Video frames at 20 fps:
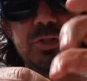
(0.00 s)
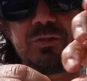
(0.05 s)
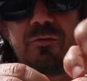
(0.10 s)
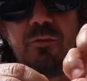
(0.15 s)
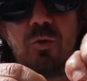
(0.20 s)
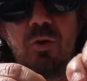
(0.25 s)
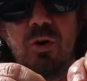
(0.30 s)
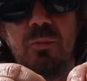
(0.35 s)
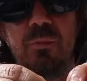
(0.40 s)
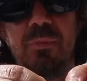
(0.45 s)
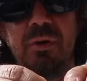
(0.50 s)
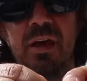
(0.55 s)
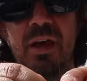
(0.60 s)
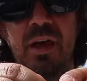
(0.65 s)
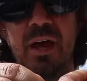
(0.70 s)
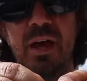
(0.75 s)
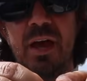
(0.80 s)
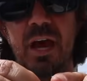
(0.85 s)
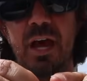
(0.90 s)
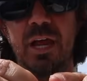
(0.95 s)
formed,
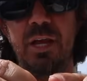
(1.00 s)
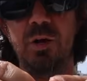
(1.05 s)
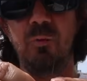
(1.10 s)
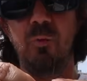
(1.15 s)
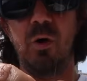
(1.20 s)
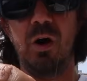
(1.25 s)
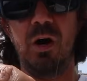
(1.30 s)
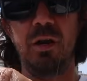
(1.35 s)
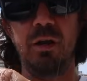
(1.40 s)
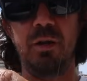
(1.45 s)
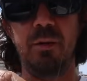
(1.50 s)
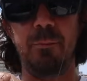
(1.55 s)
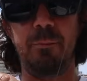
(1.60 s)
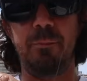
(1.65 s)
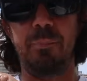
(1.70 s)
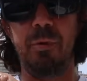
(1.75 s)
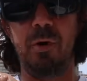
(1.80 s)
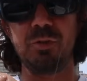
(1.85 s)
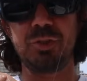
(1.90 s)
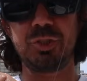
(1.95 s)
and you want
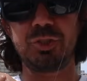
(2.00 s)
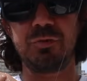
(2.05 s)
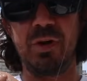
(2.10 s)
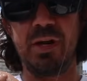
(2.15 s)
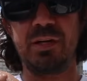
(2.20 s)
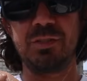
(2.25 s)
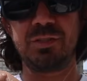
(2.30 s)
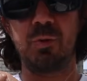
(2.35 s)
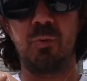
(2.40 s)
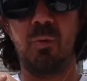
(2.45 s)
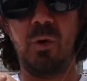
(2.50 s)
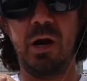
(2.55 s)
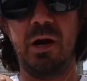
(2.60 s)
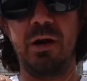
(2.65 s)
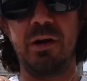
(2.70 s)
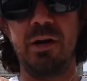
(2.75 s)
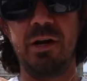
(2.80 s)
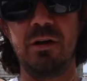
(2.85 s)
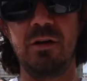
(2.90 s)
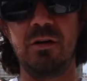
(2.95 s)
both strands of
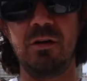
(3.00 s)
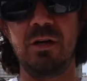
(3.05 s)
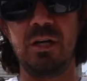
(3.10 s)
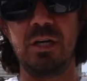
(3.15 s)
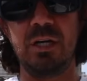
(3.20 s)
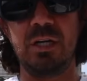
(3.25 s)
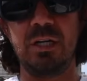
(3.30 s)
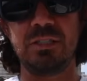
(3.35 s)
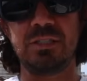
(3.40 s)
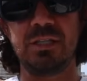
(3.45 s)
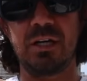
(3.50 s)
wire here to